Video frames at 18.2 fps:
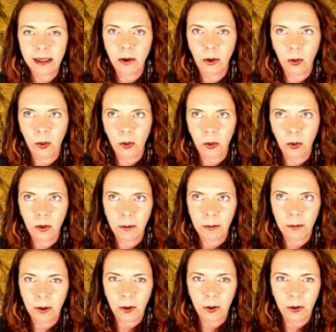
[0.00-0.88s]
whole
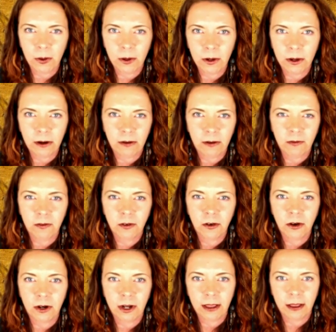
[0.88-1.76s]
component of
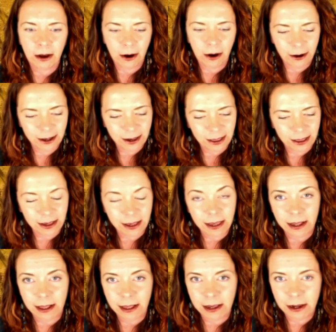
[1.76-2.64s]
turning the hearts of the
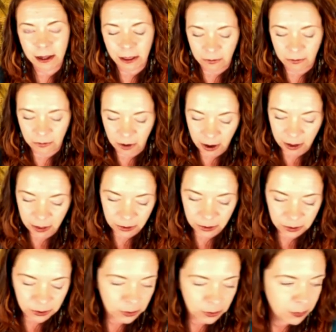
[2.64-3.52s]
sons to the
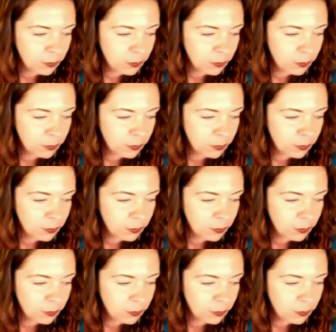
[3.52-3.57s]
fathers.